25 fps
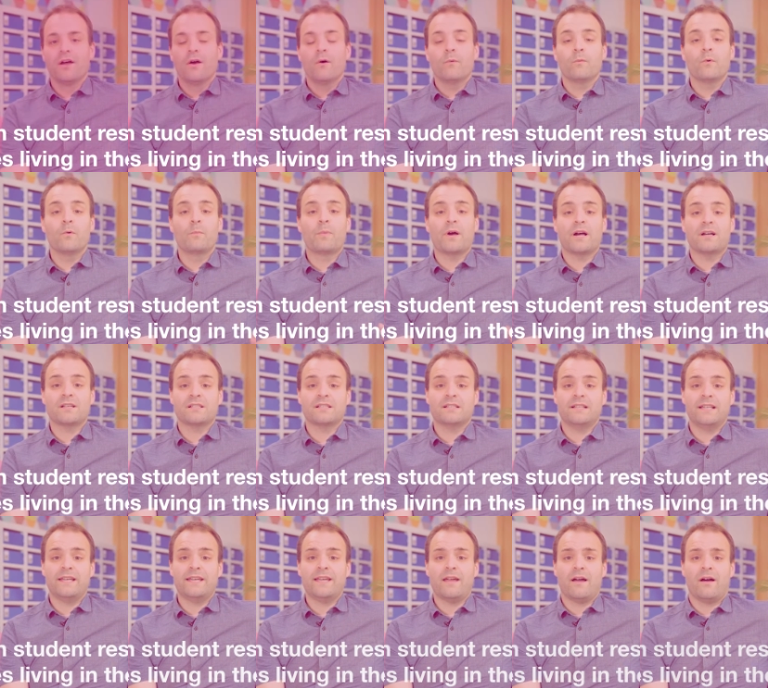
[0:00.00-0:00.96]
Well,
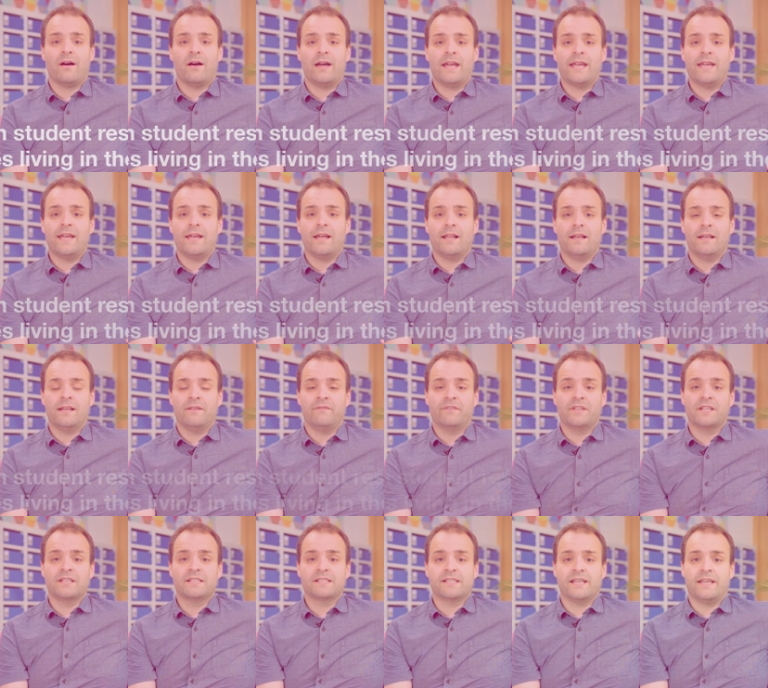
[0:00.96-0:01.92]
personally, I live
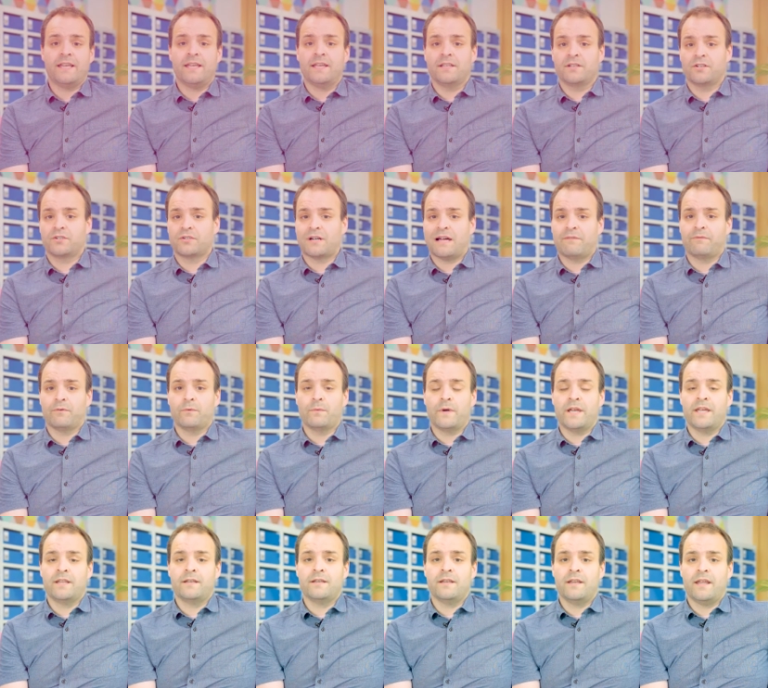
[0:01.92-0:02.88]
in the city and travel
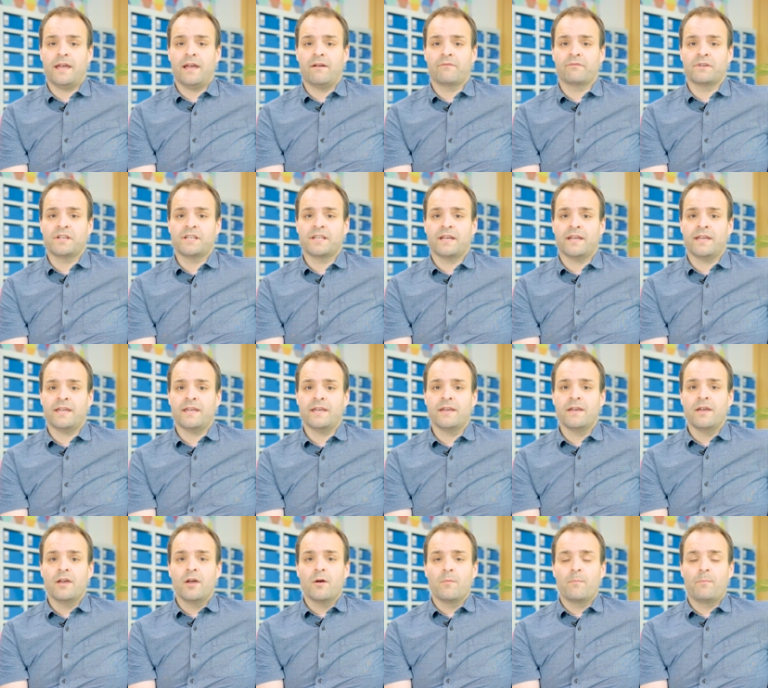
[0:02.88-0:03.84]
in every day.
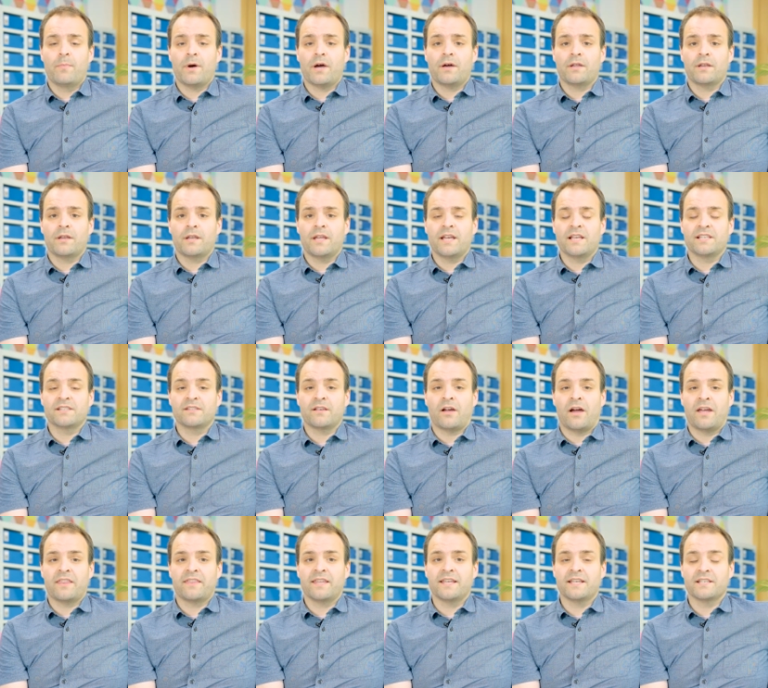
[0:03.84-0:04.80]
But
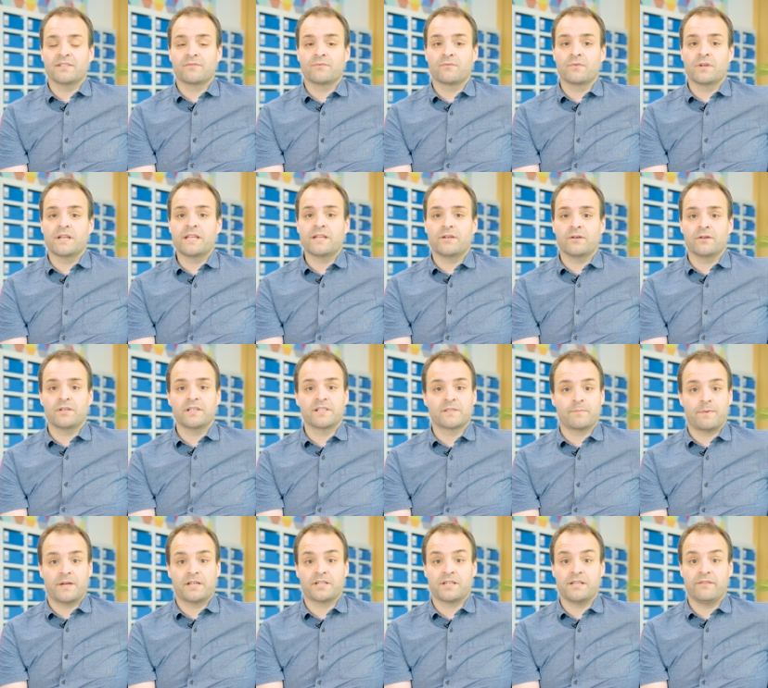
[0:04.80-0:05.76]
I think it's really good,
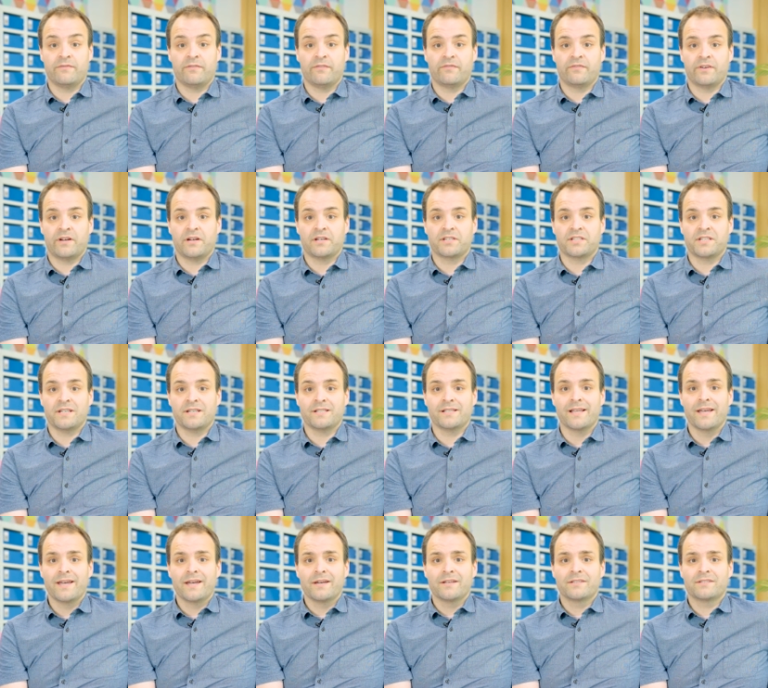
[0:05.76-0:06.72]
especially for first years,
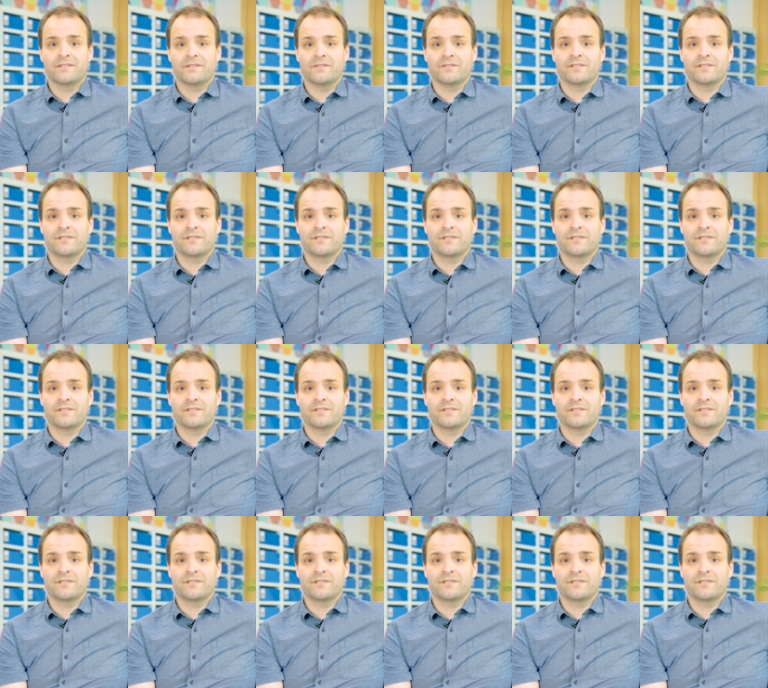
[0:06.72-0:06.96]
to